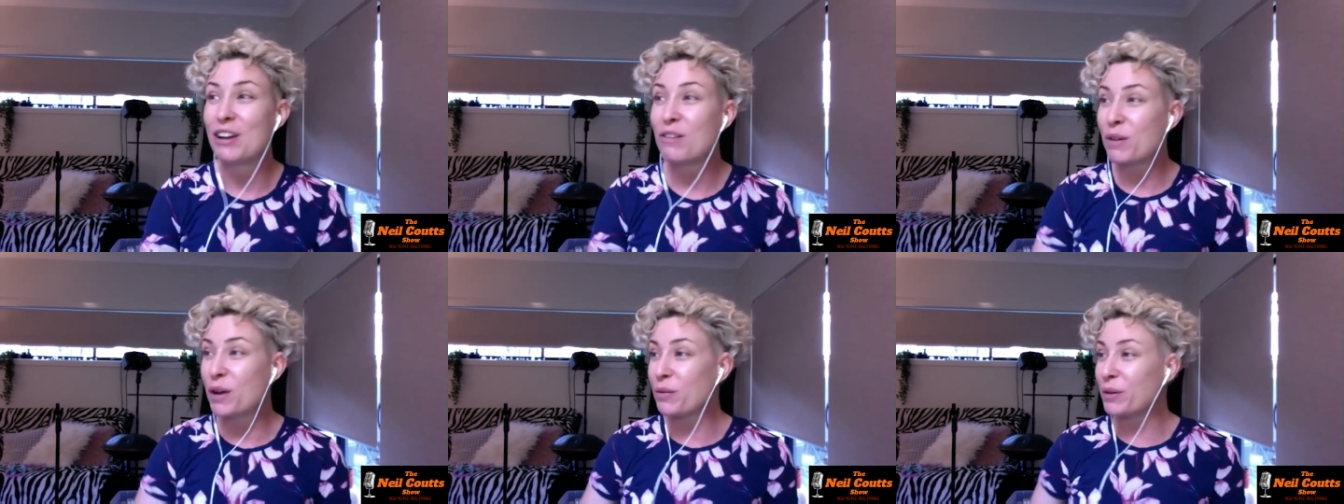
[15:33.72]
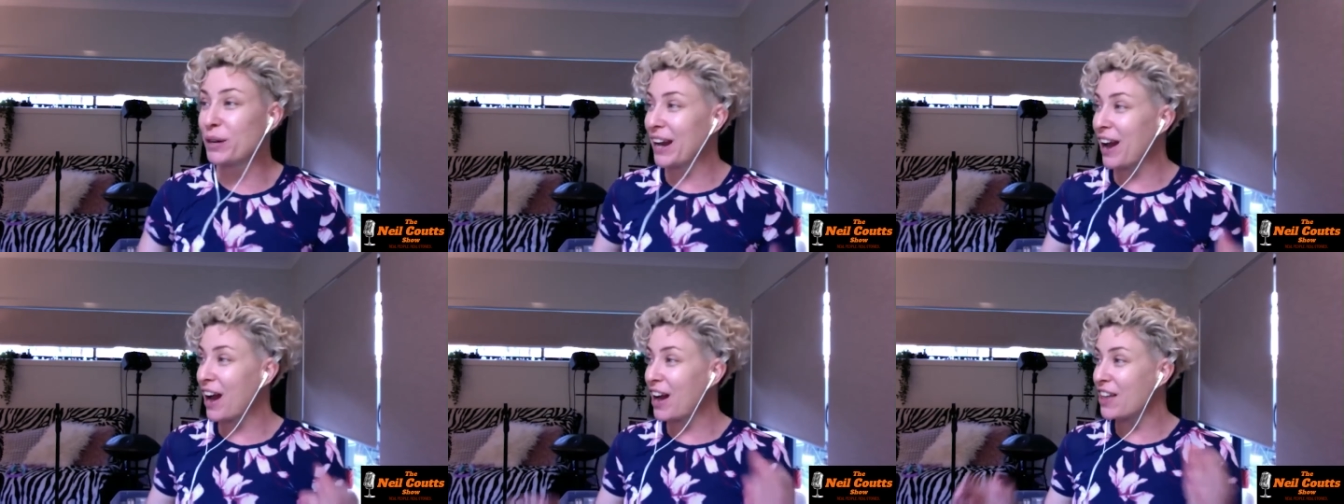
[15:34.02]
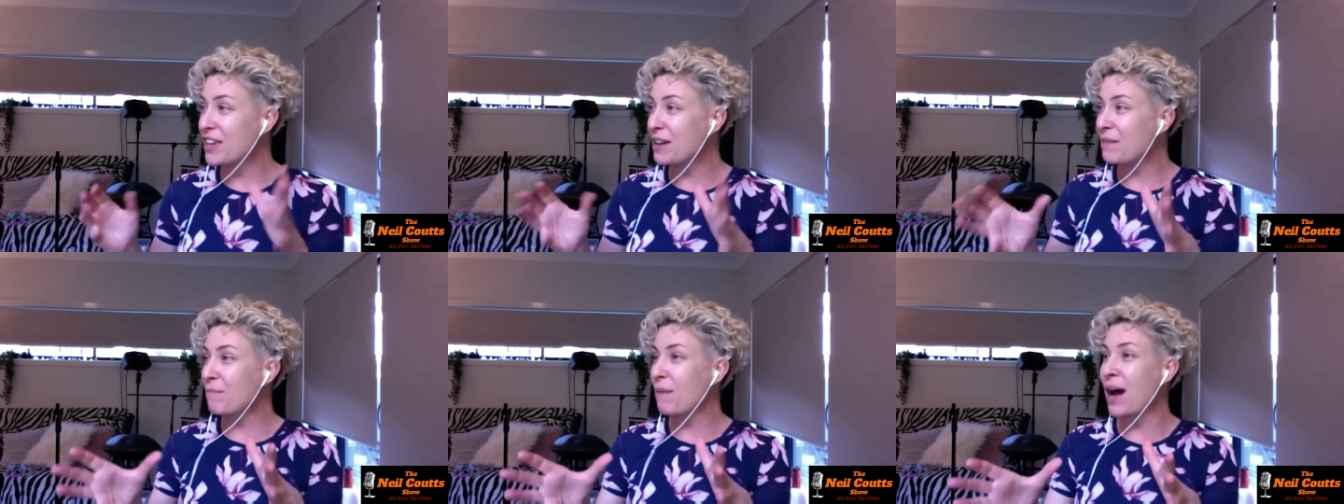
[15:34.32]
Oh, we would, really?
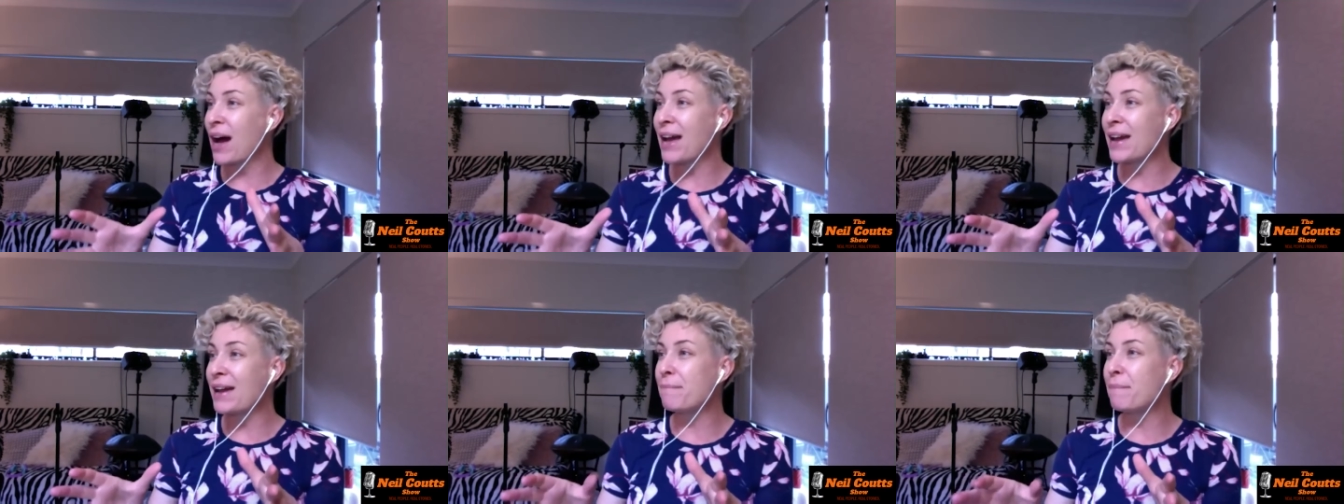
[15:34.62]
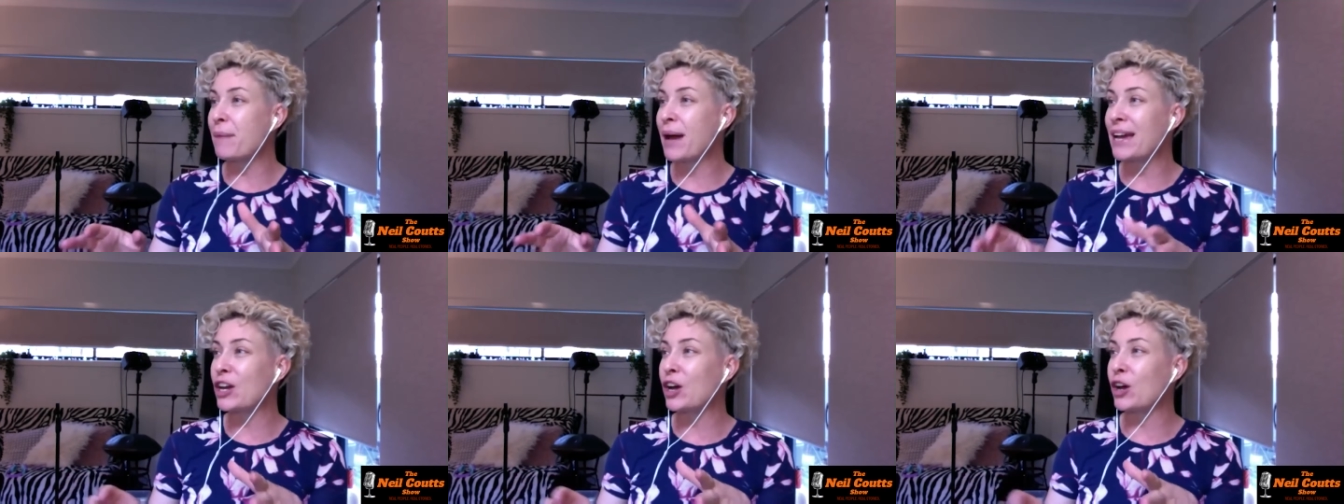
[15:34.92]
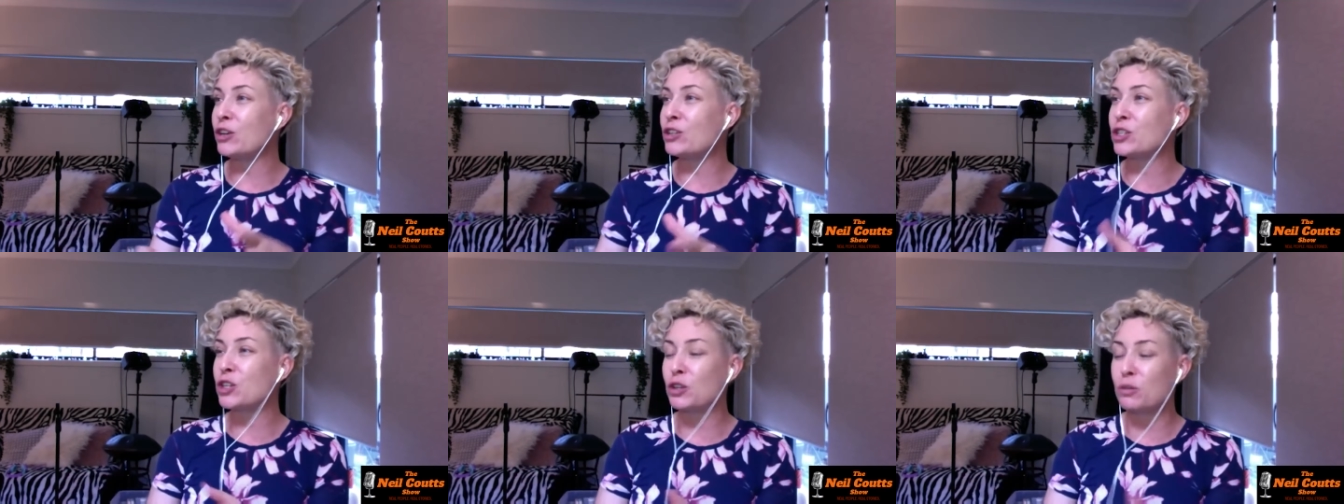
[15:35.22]
I think my my
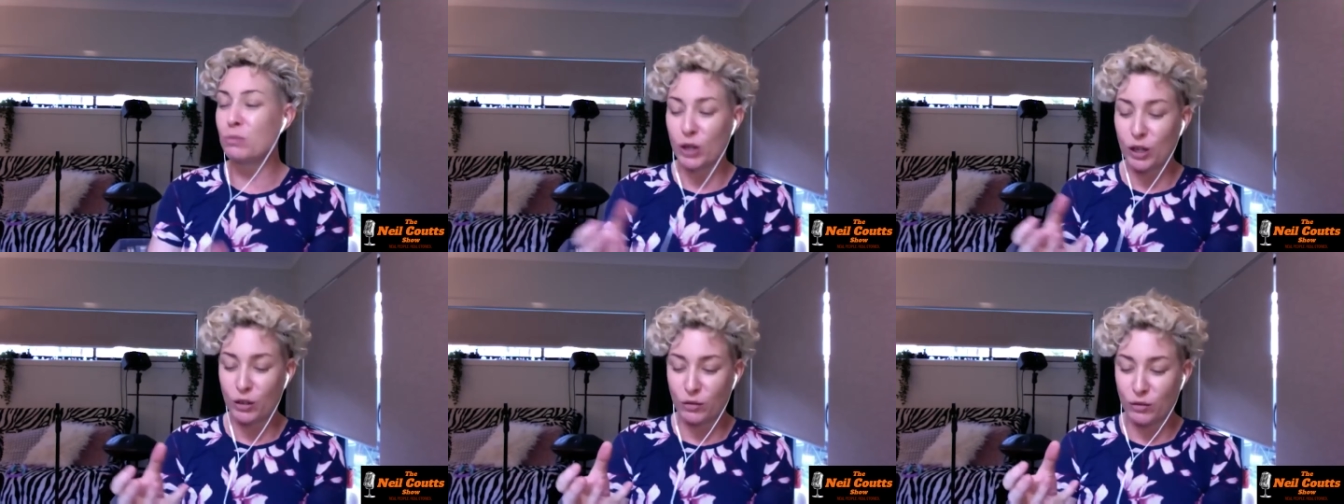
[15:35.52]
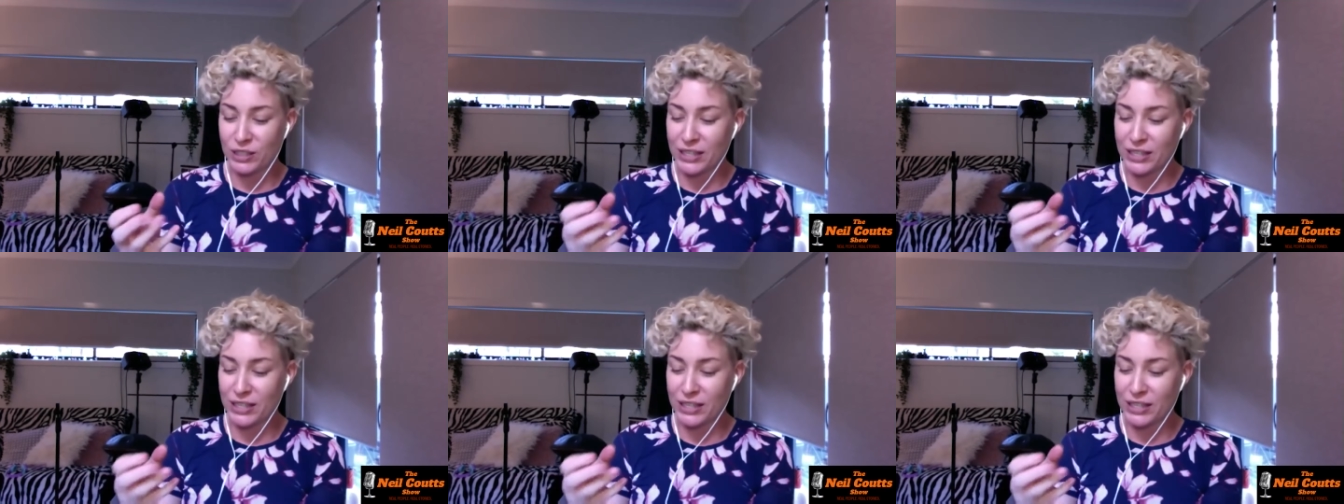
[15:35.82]
go to move